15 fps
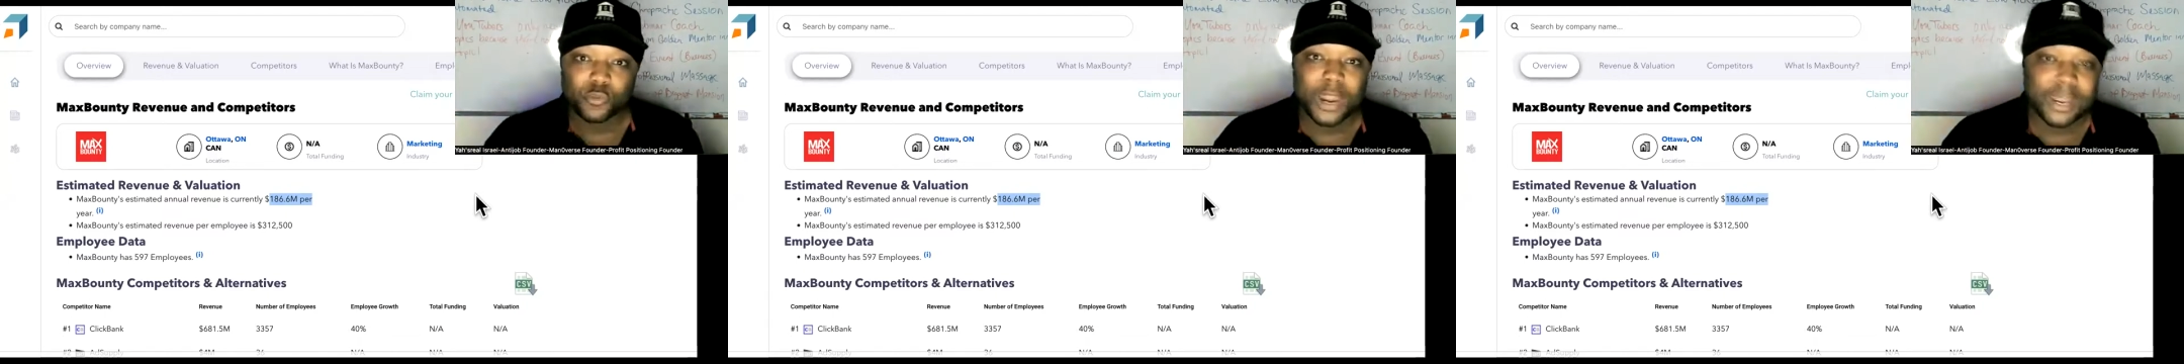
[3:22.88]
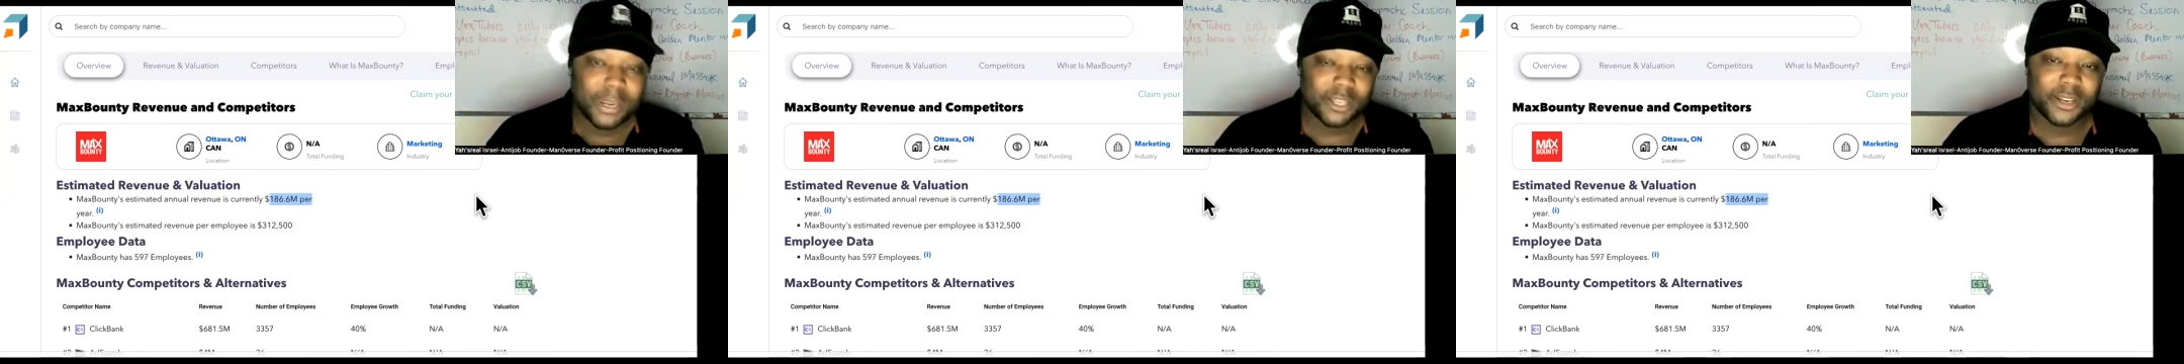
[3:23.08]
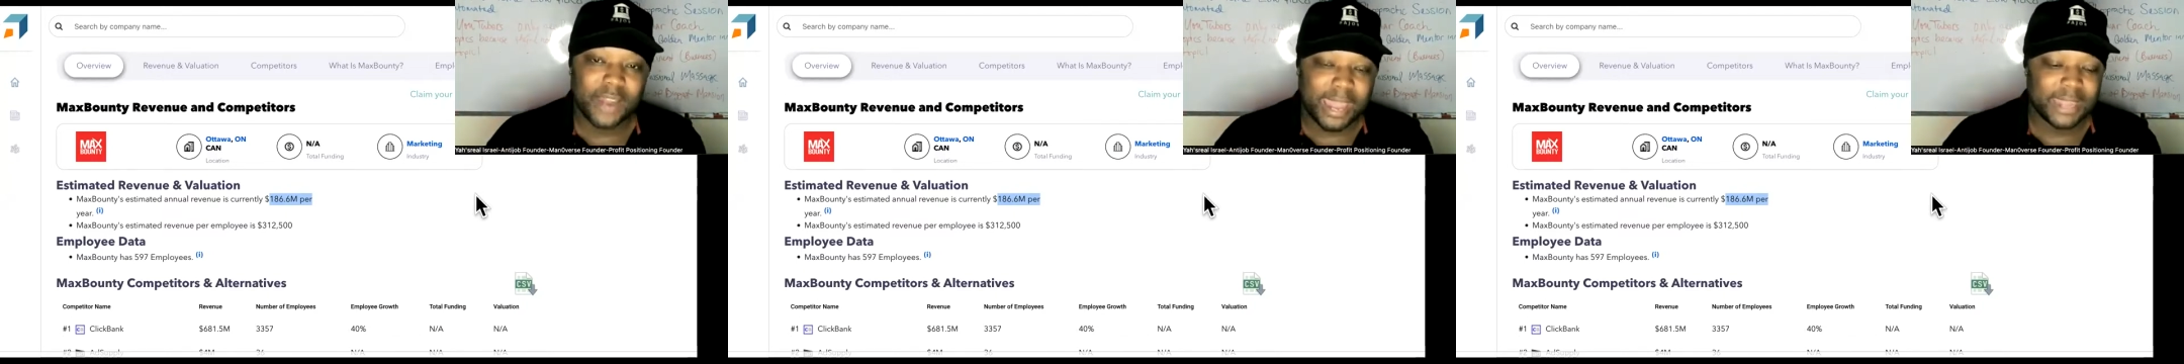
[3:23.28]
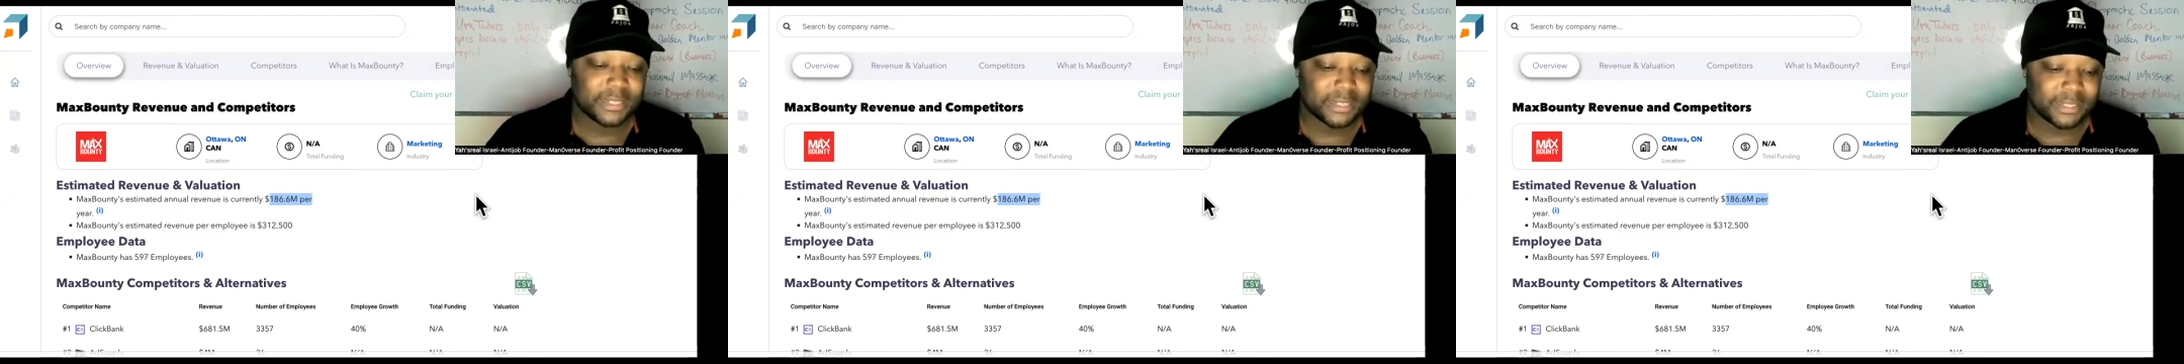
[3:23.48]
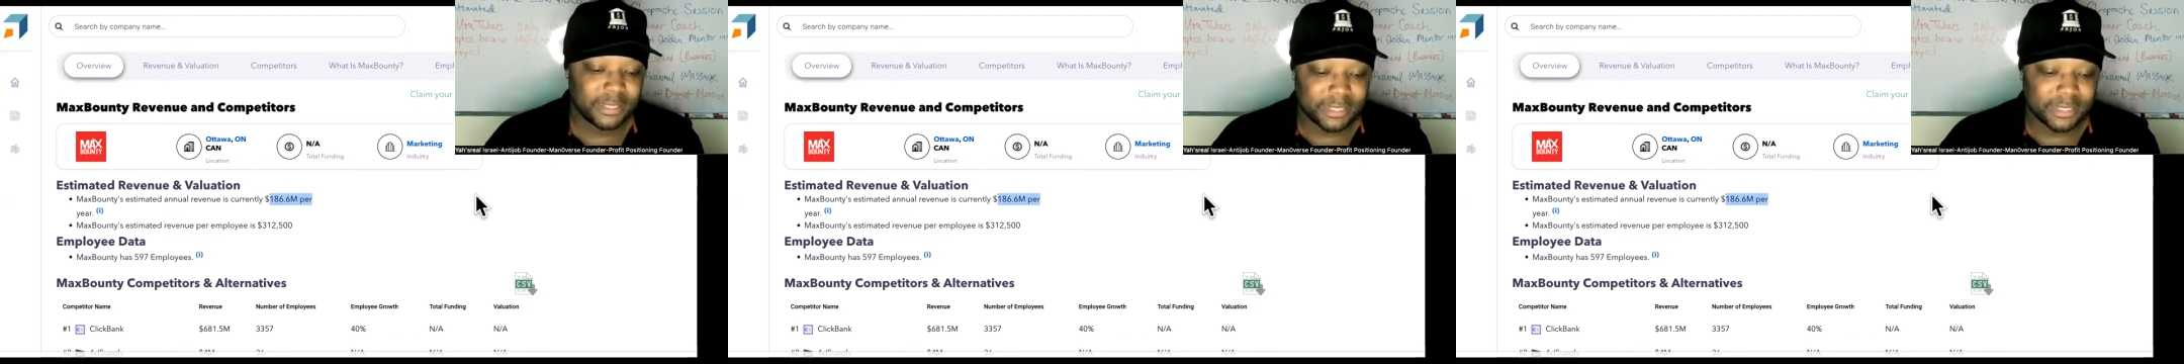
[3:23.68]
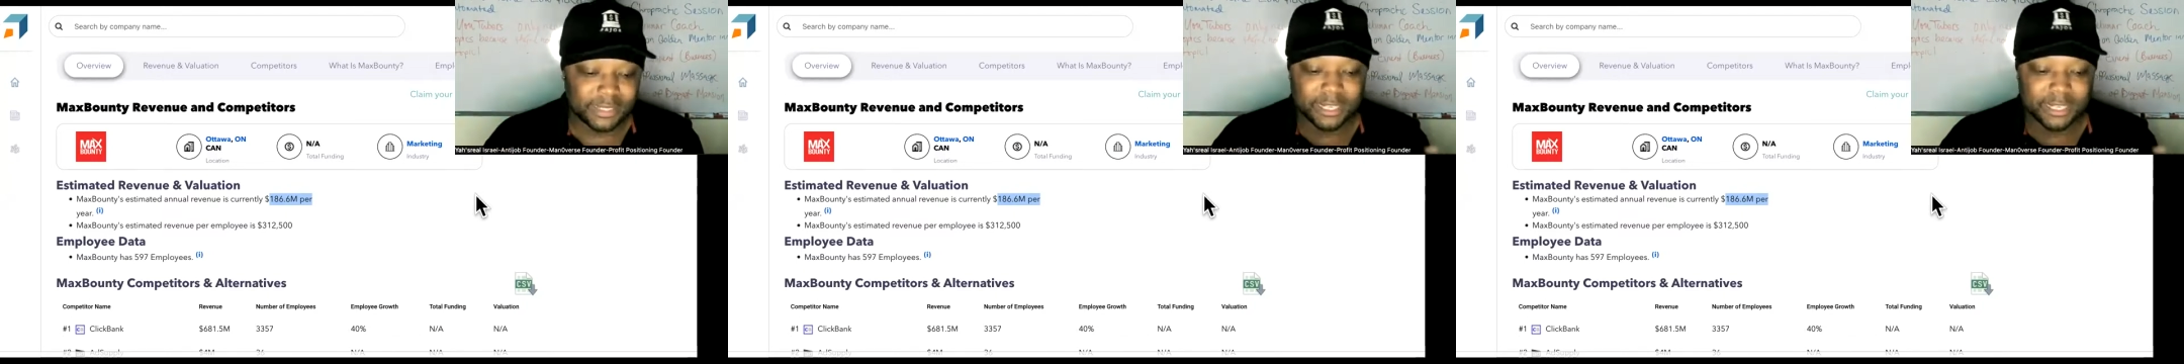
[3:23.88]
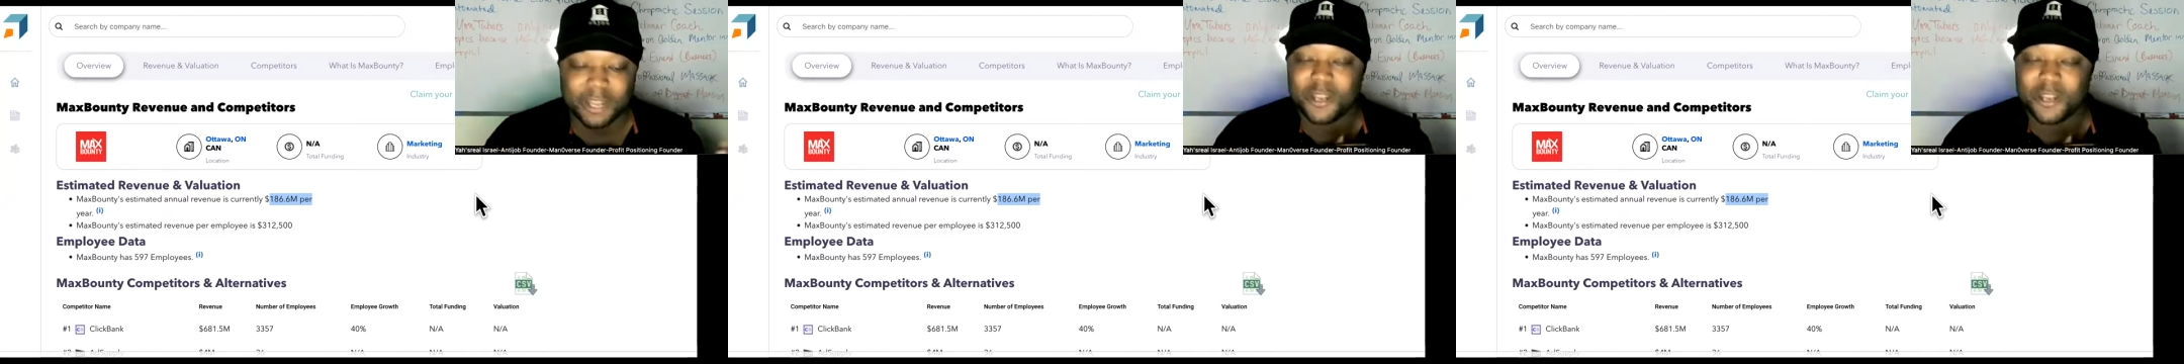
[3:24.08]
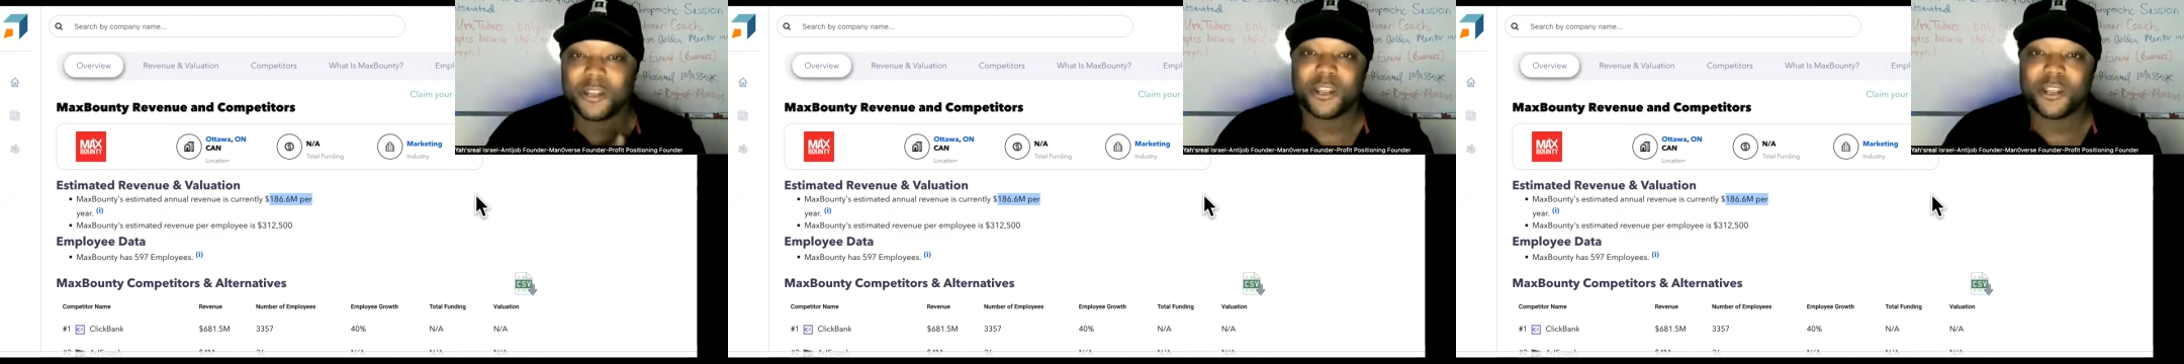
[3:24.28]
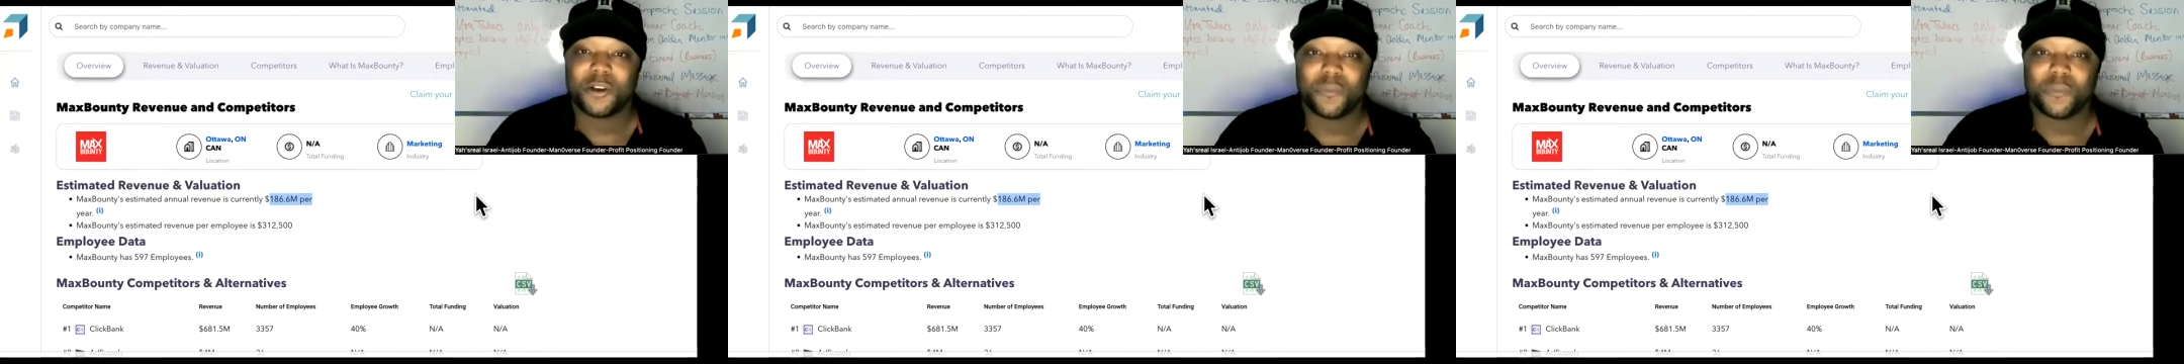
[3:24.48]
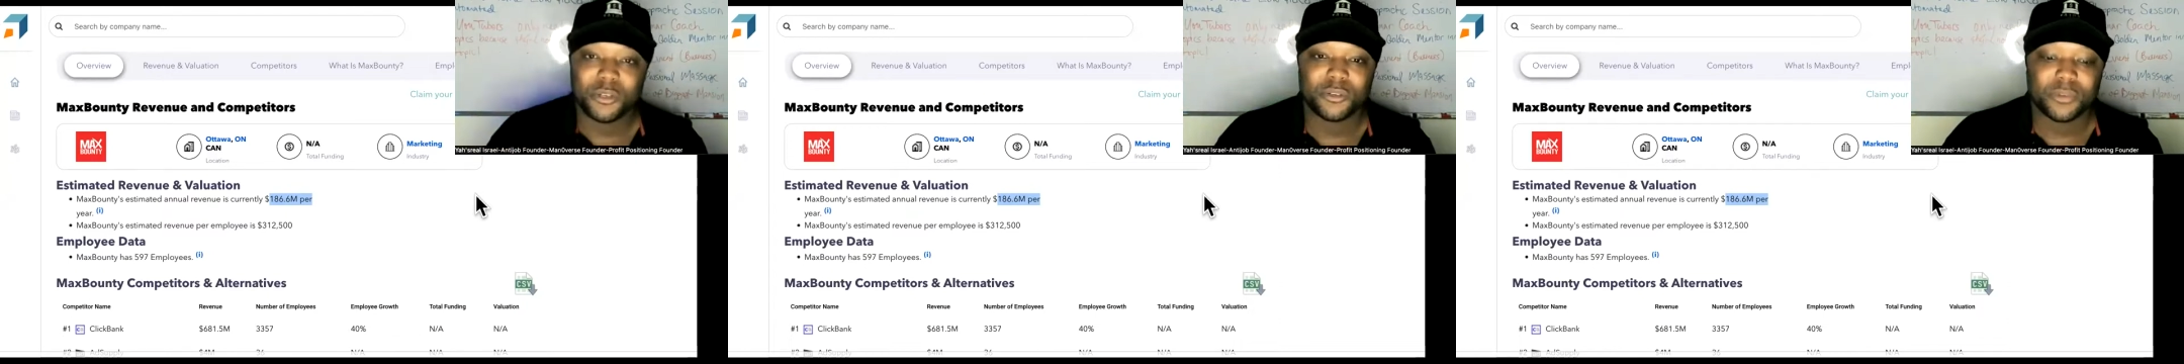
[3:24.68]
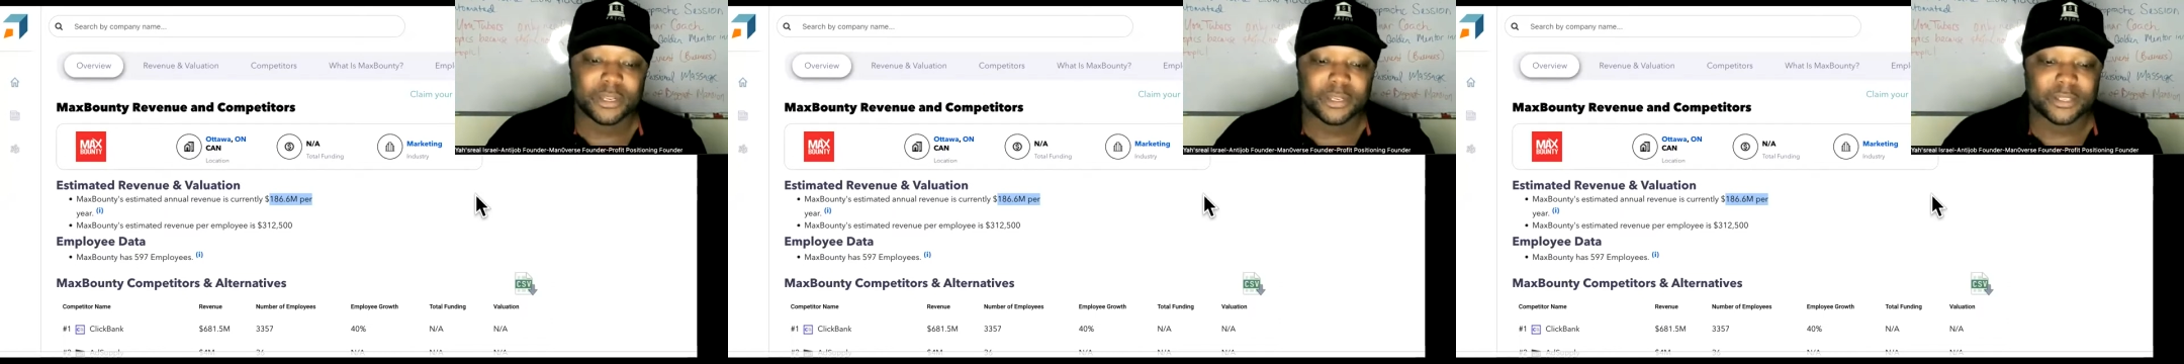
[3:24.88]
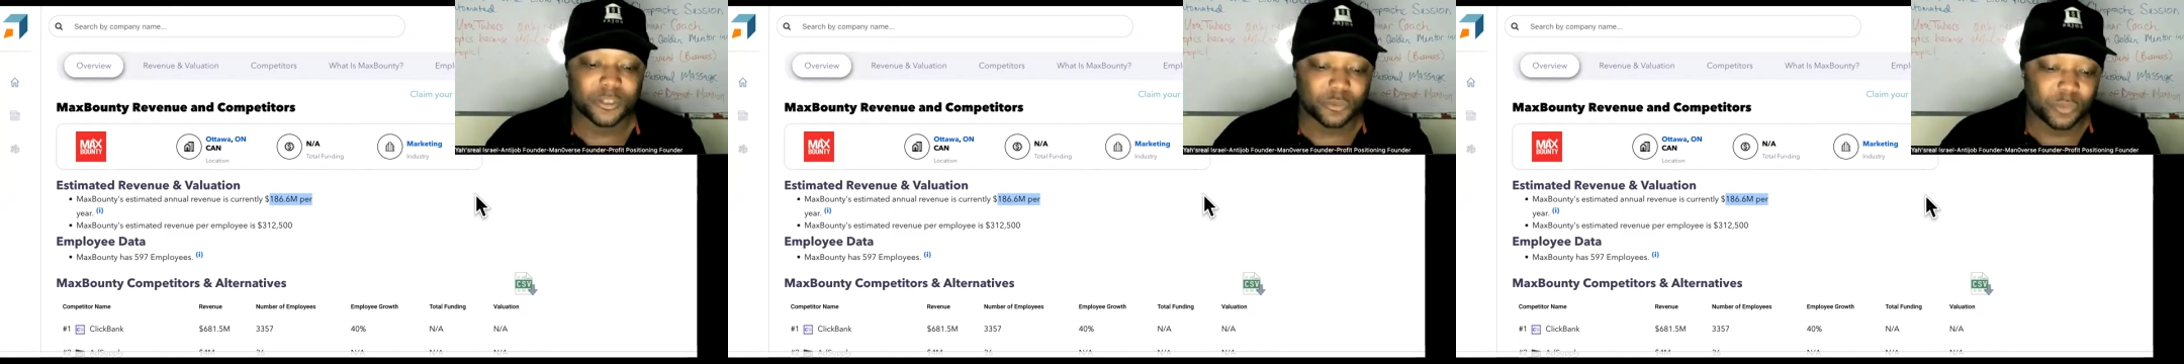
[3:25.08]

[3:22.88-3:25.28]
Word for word: Regular agencies don't do this.